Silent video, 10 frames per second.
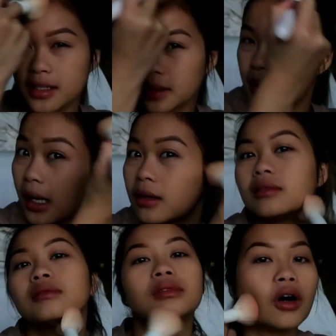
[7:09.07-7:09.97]
I just like pat it
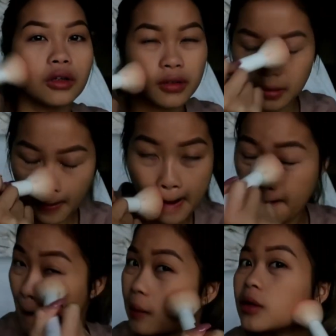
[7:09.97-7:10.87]
all over
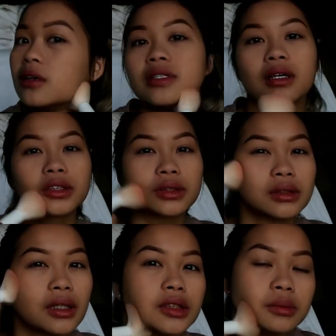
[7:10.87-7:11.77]
whatever's
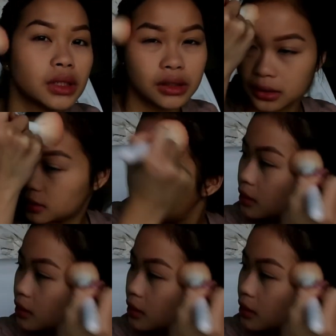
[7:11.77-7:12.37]
extra, not too much.